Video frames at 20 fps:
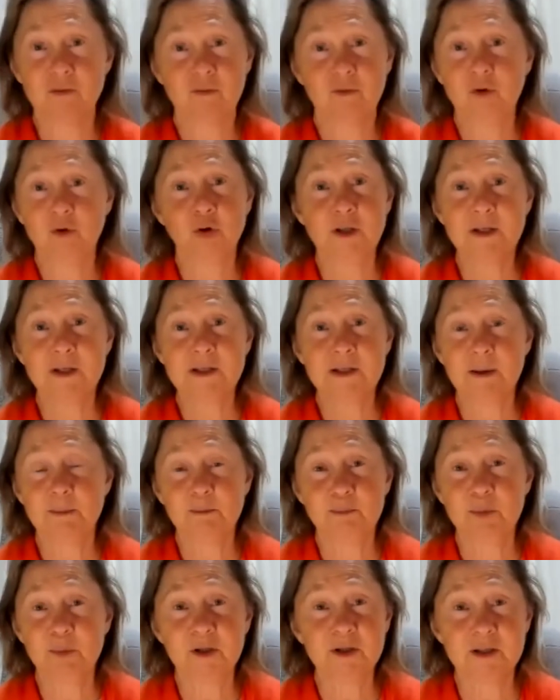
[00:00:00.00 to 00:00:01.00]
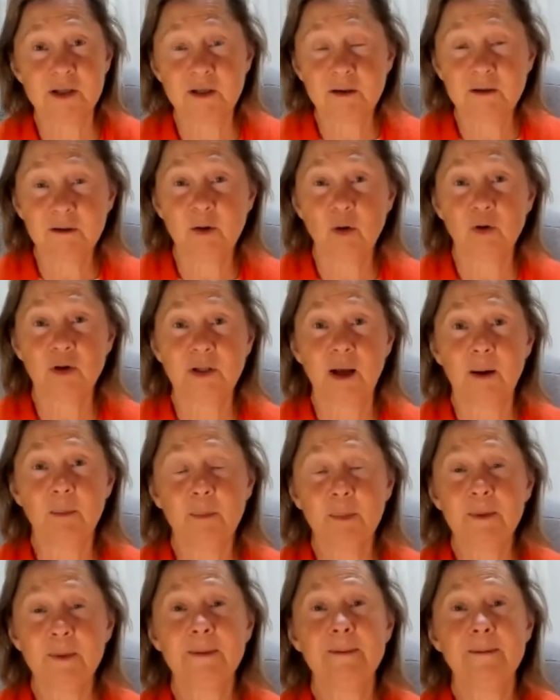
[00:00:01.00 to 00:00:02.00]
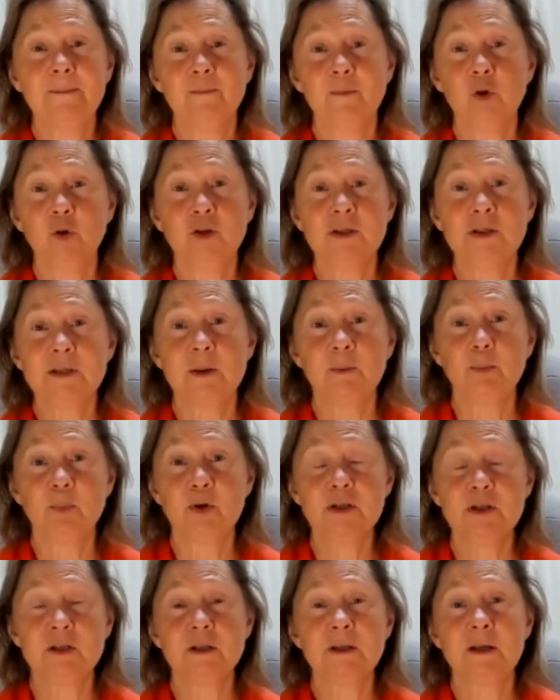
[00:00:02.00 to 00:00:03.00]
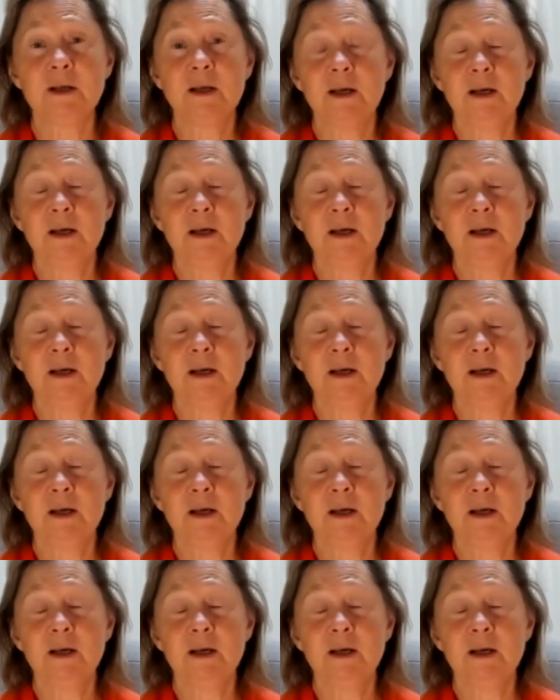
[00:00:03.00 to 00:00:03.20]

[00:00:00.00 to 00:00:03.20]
not in some building locked up, not in some prison.